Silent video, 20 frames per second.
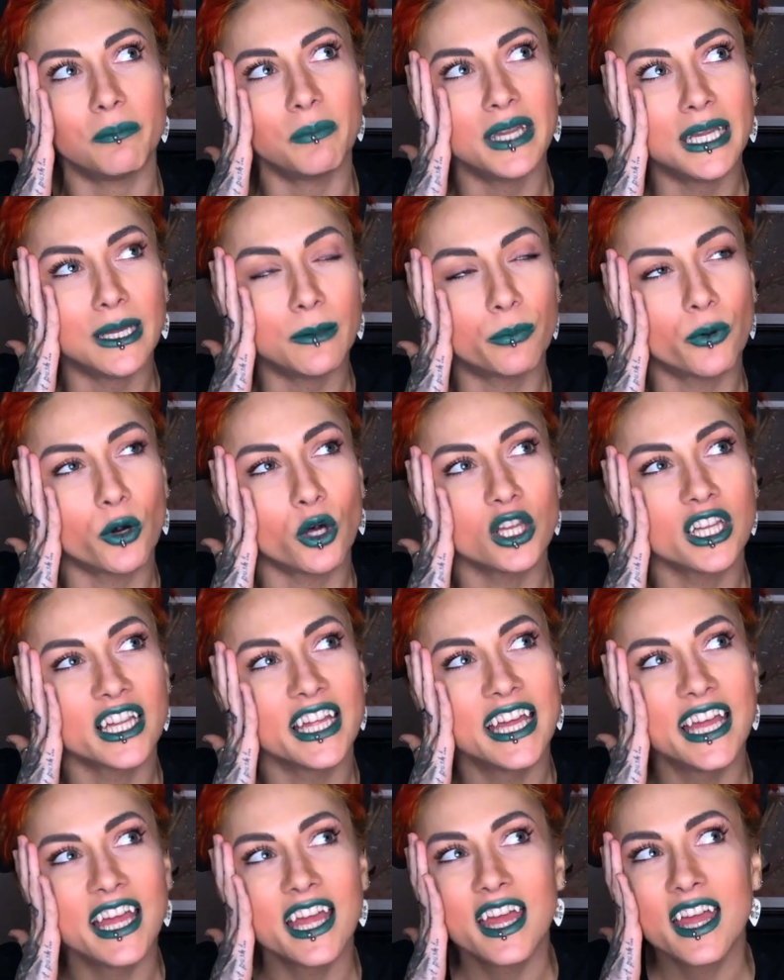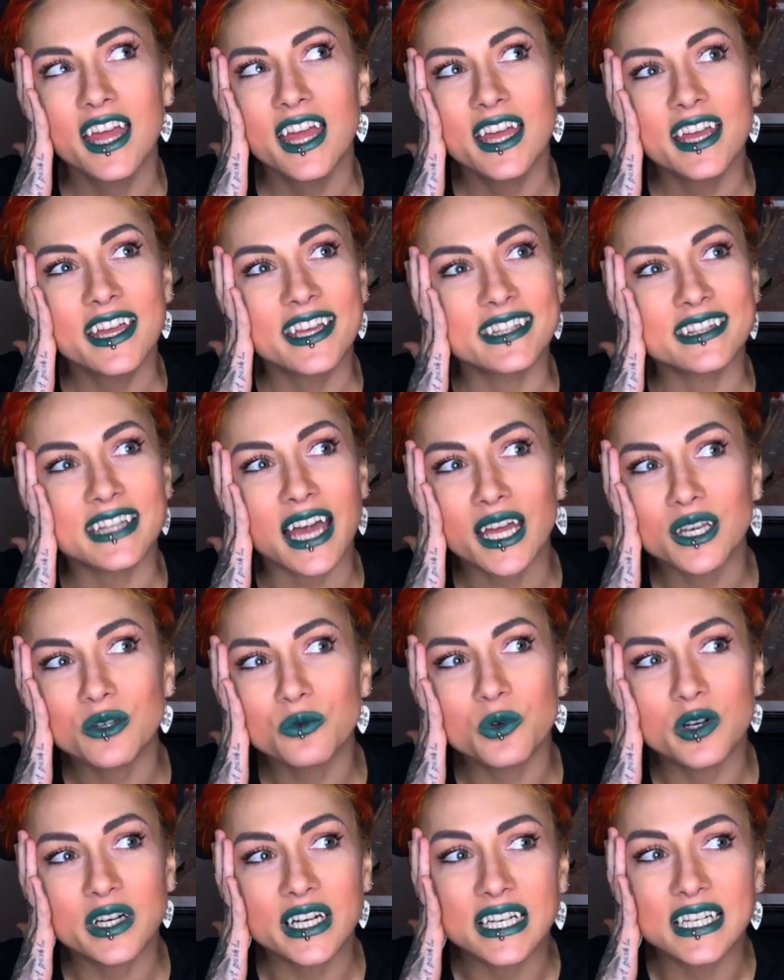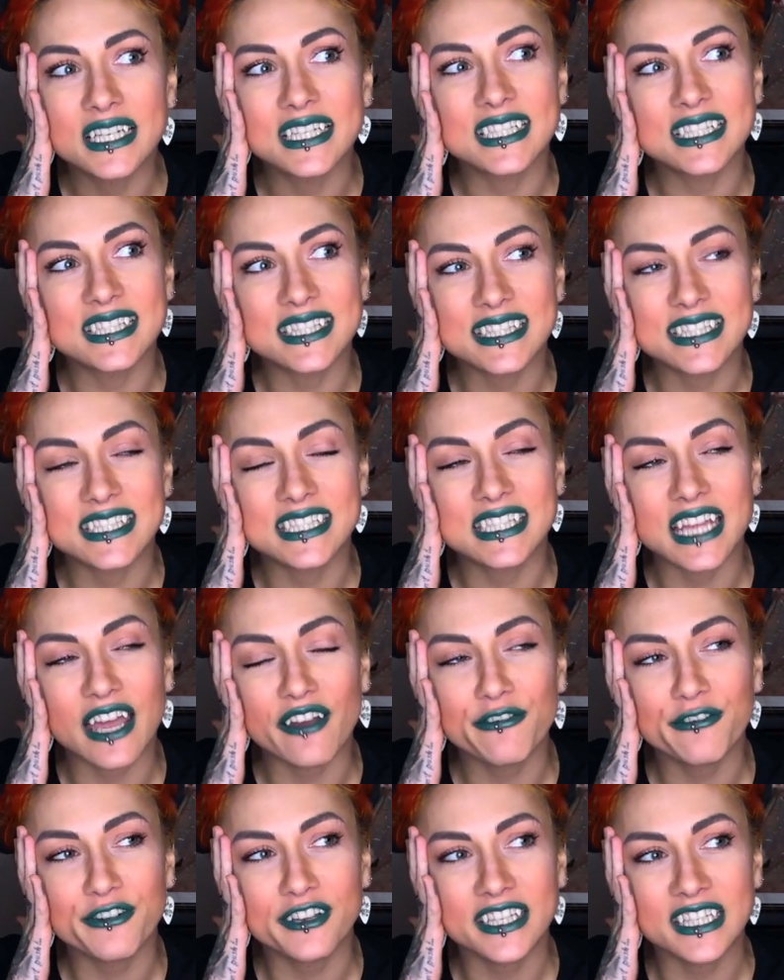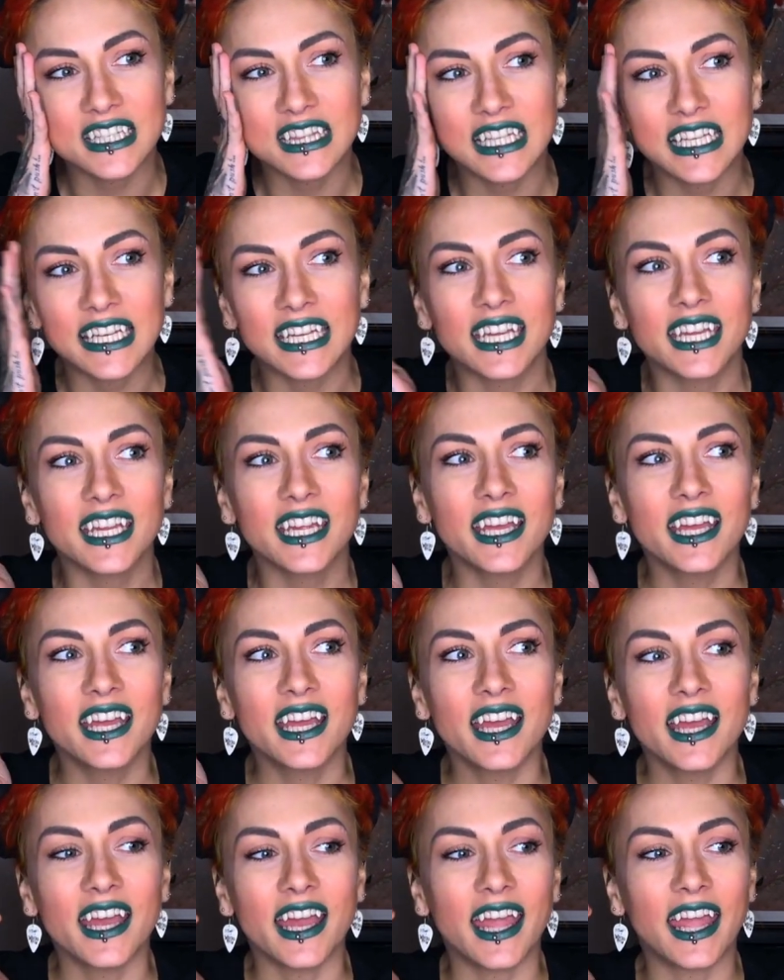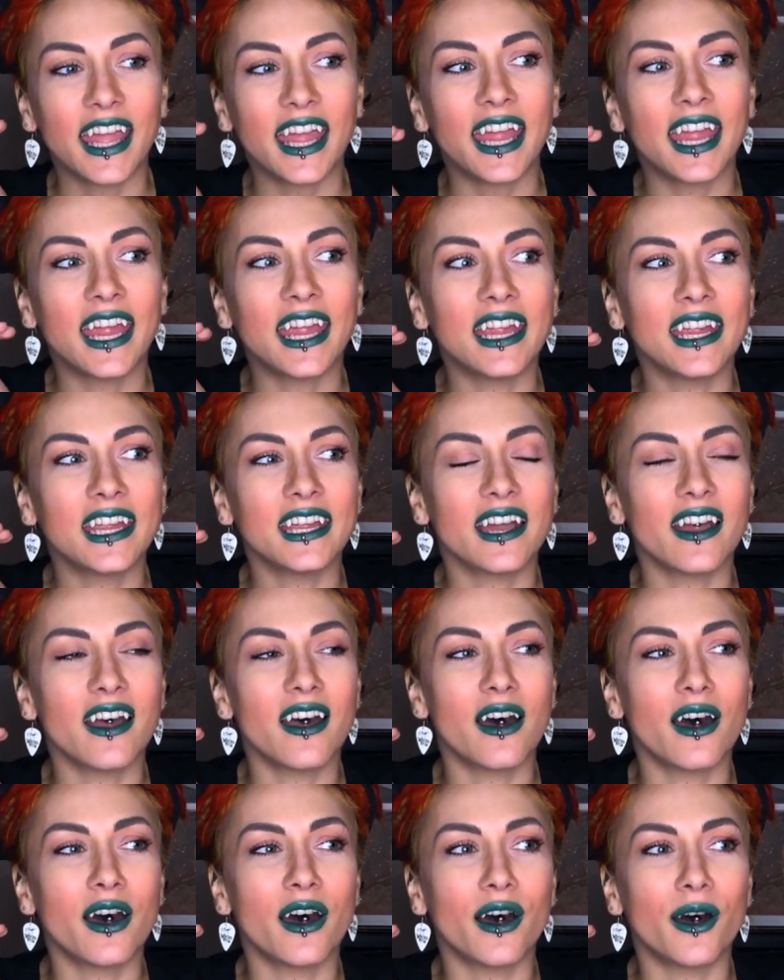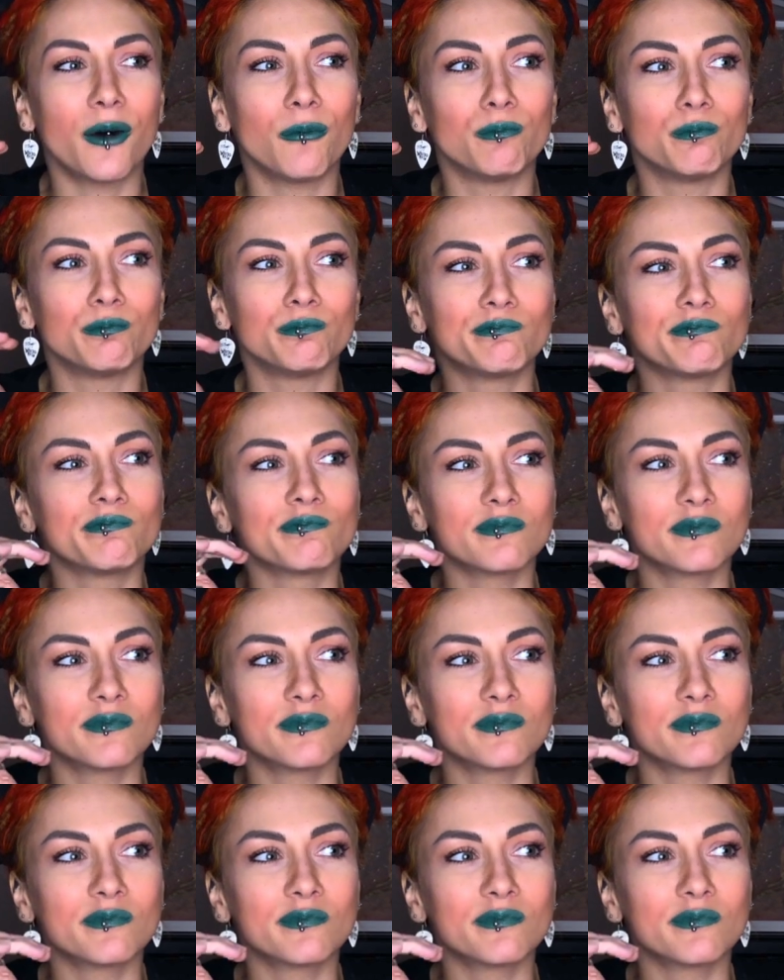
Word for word: people. That was definitely a um,